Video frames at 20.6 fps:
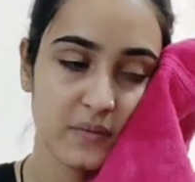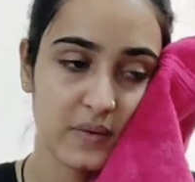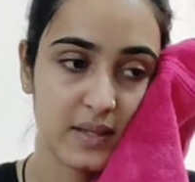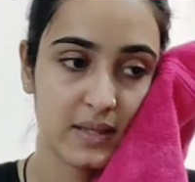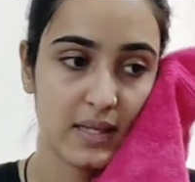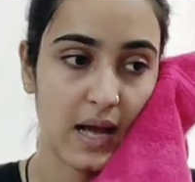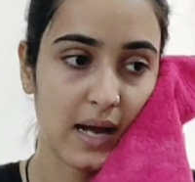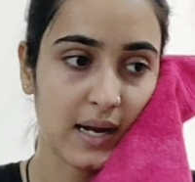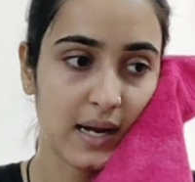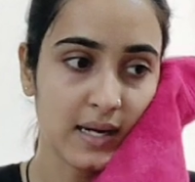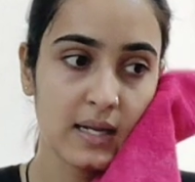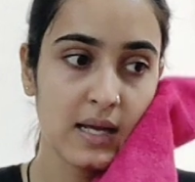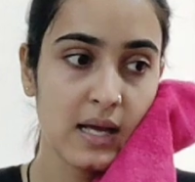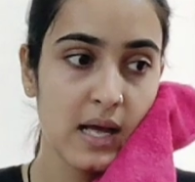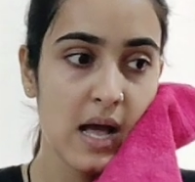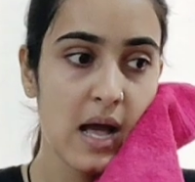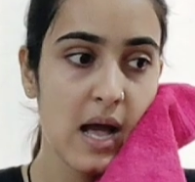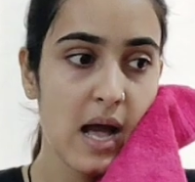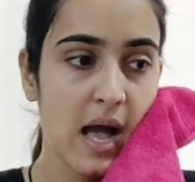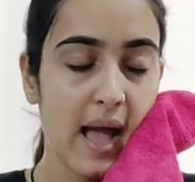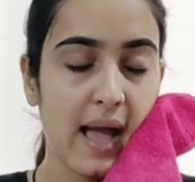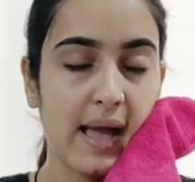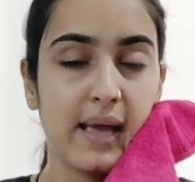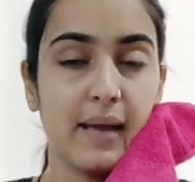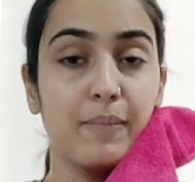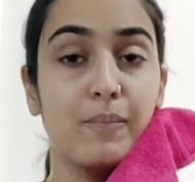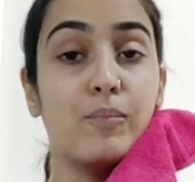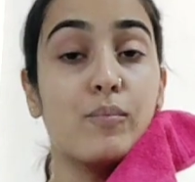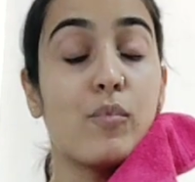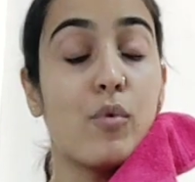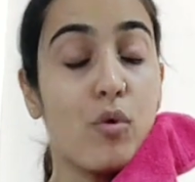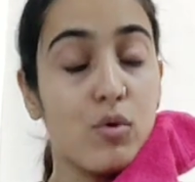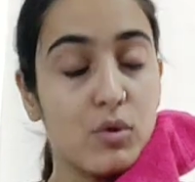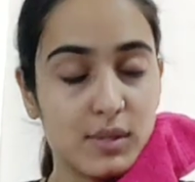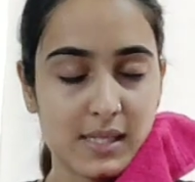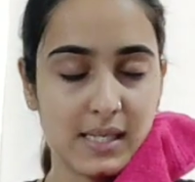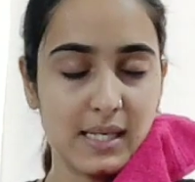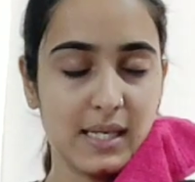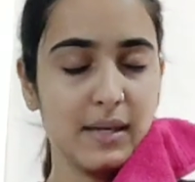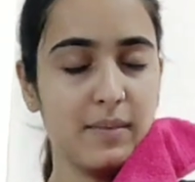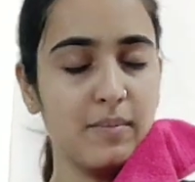with that. I
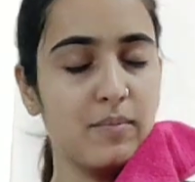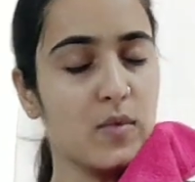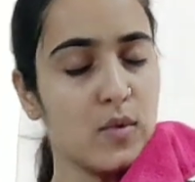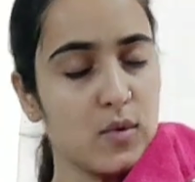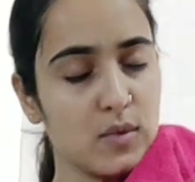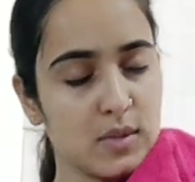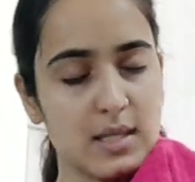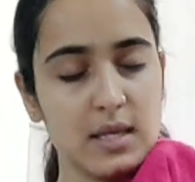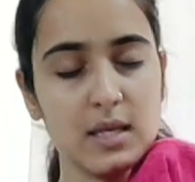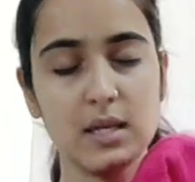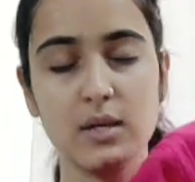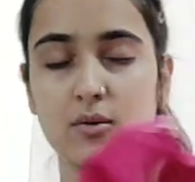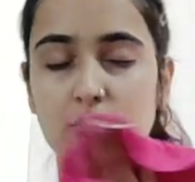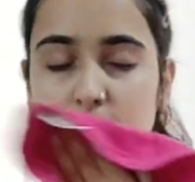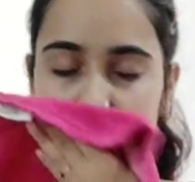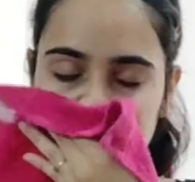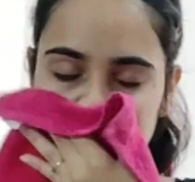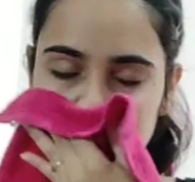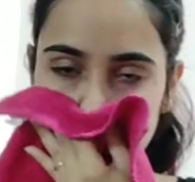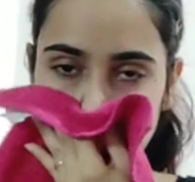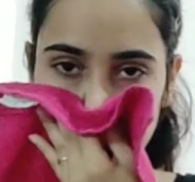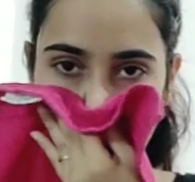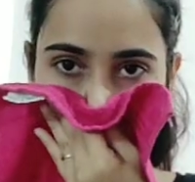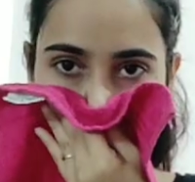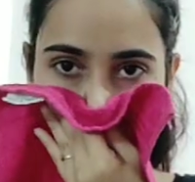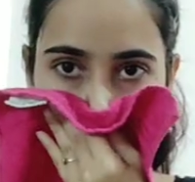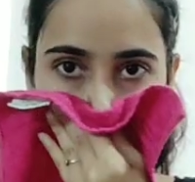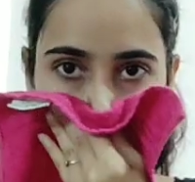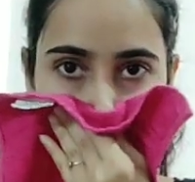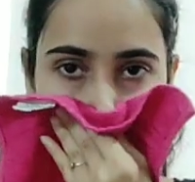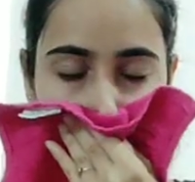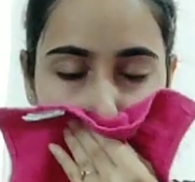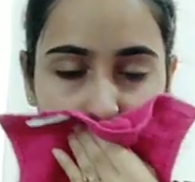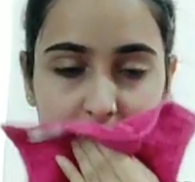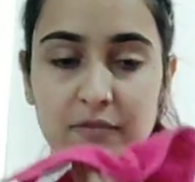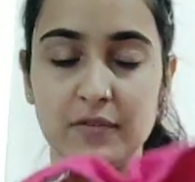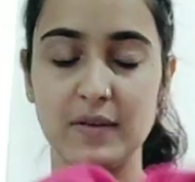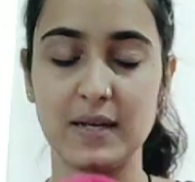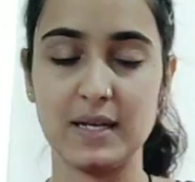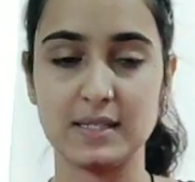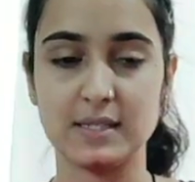mostly mostly use
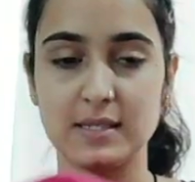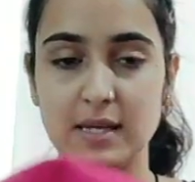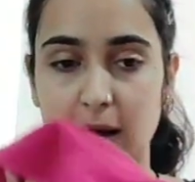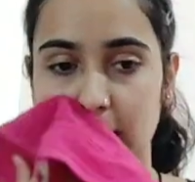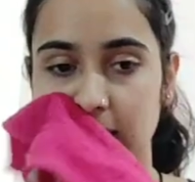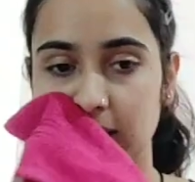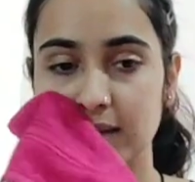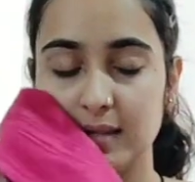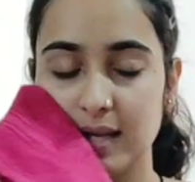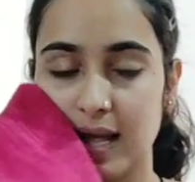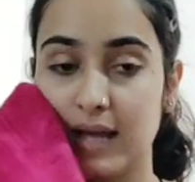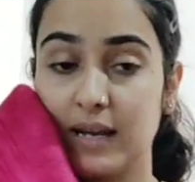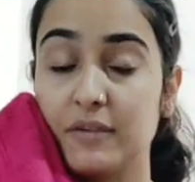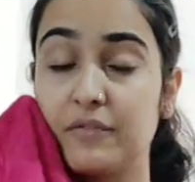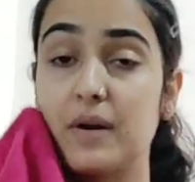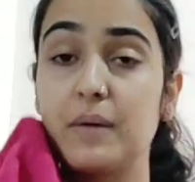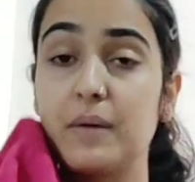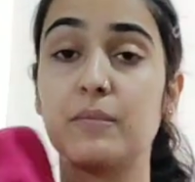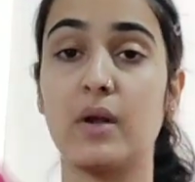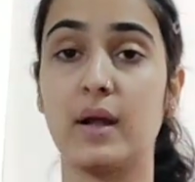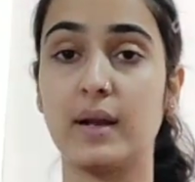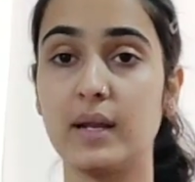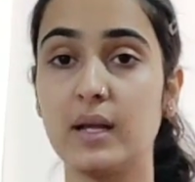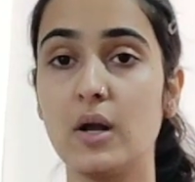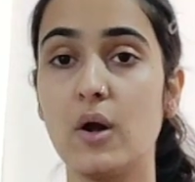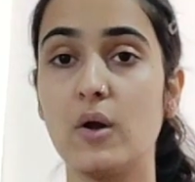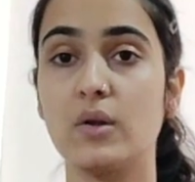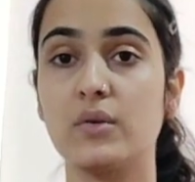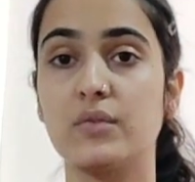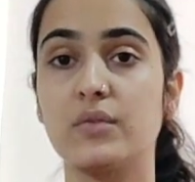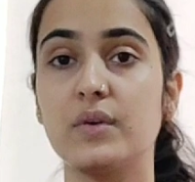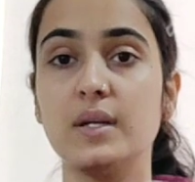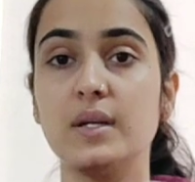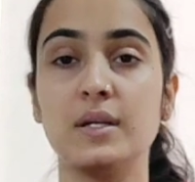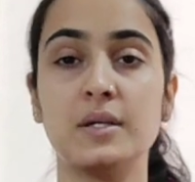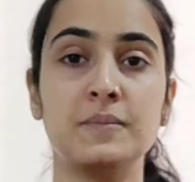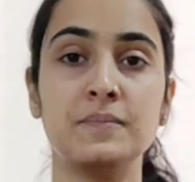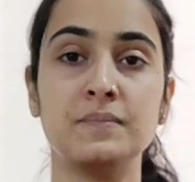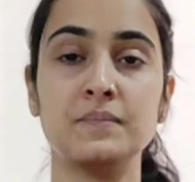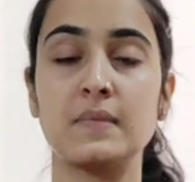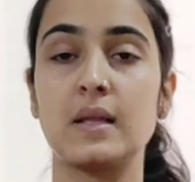uh, face towels, and if I'm running out of
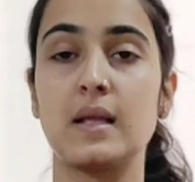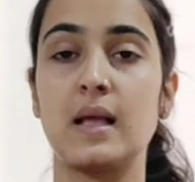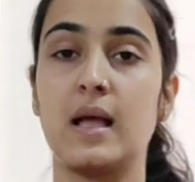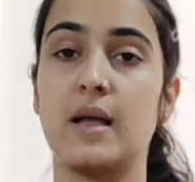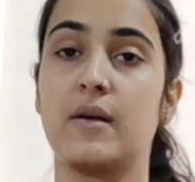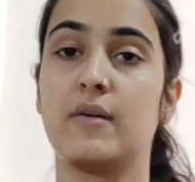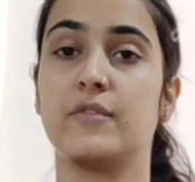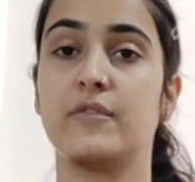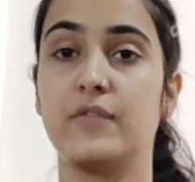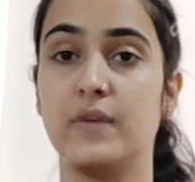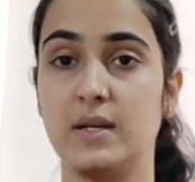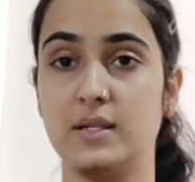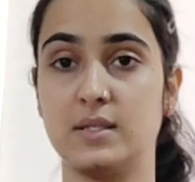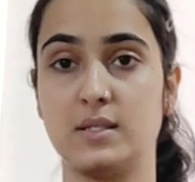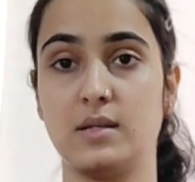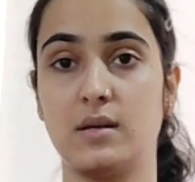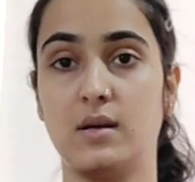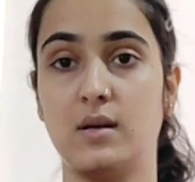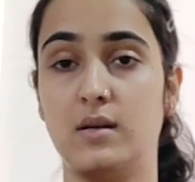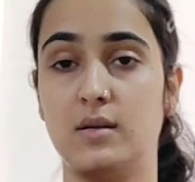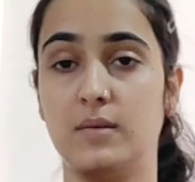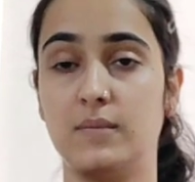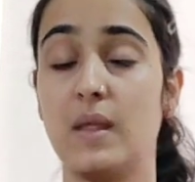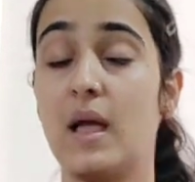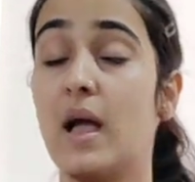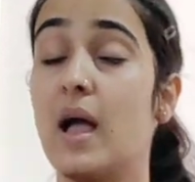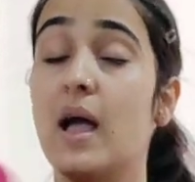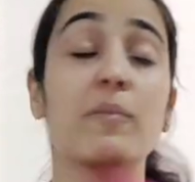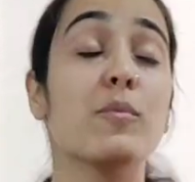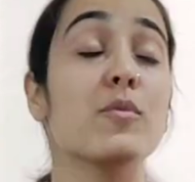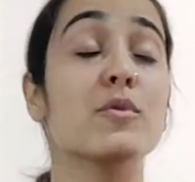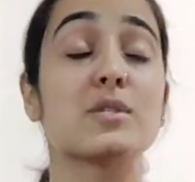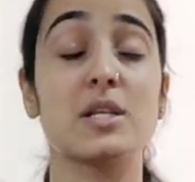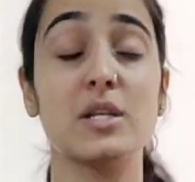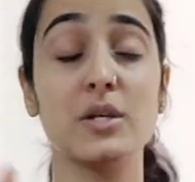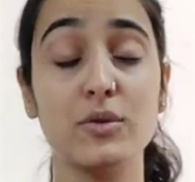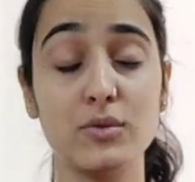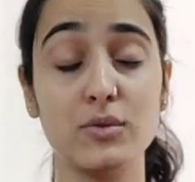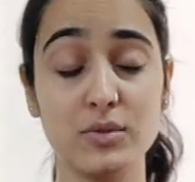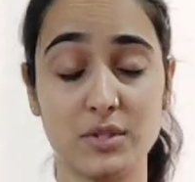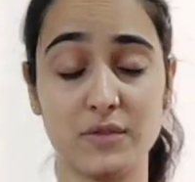it, face uh, I
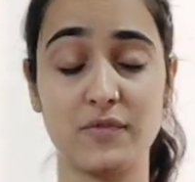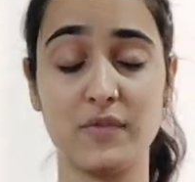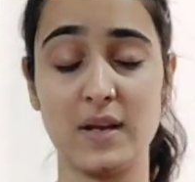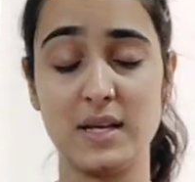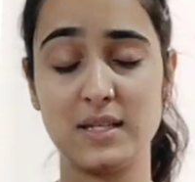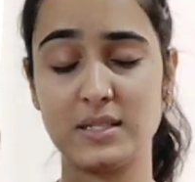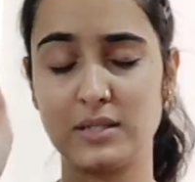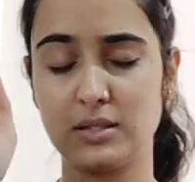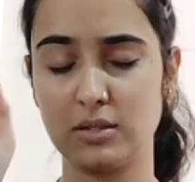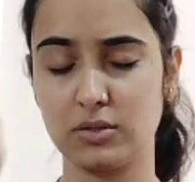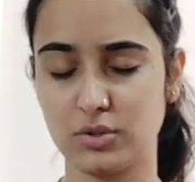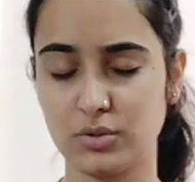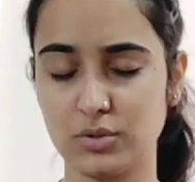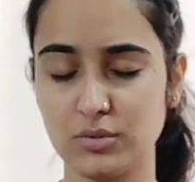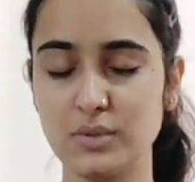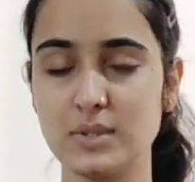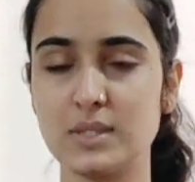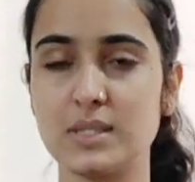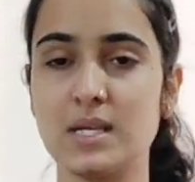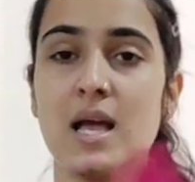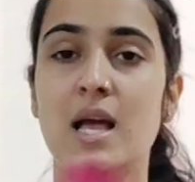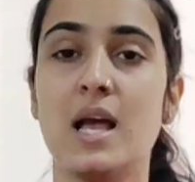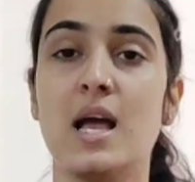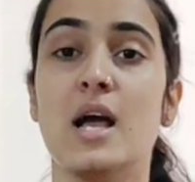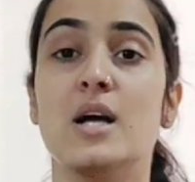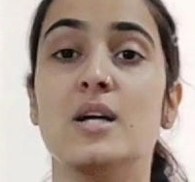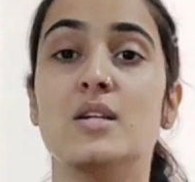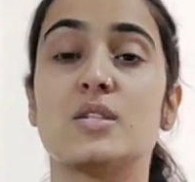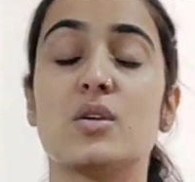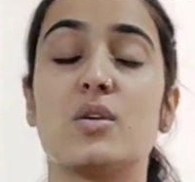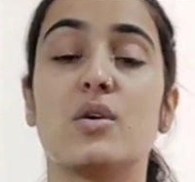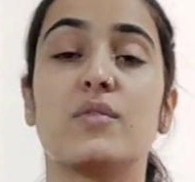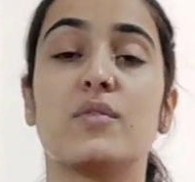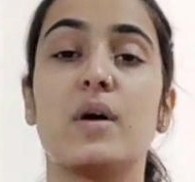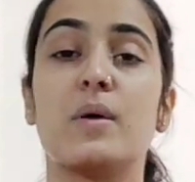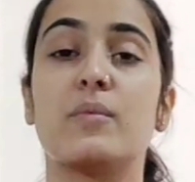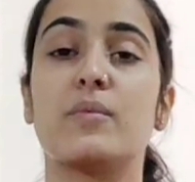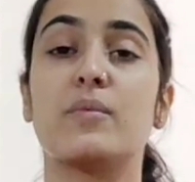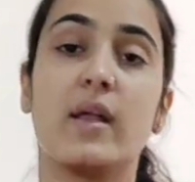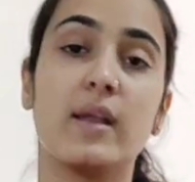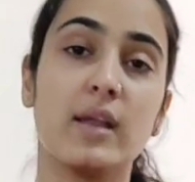mostly use face tissues. So if
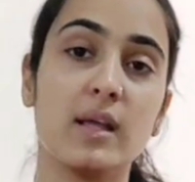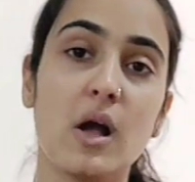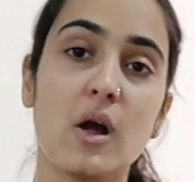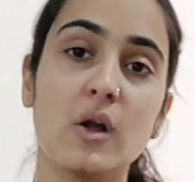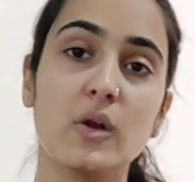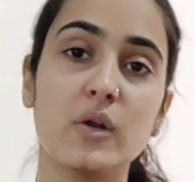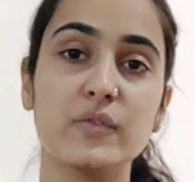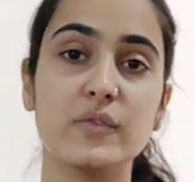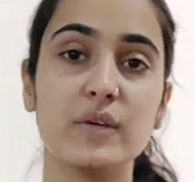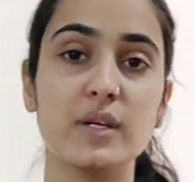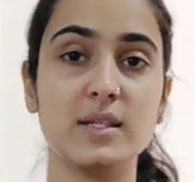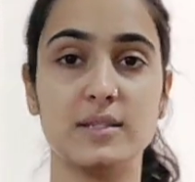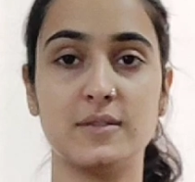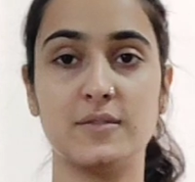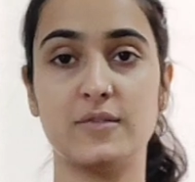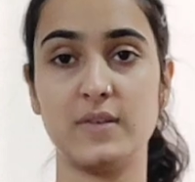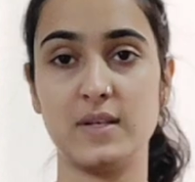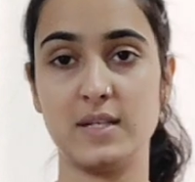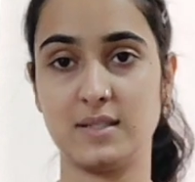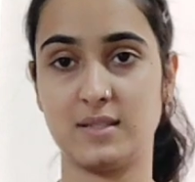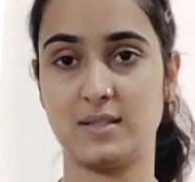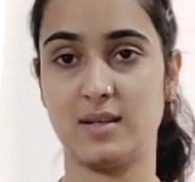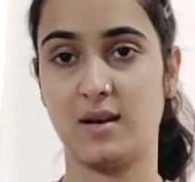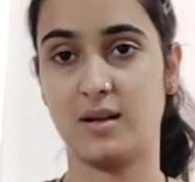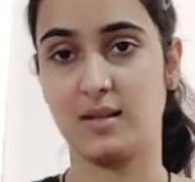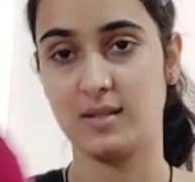I'm running out of it, face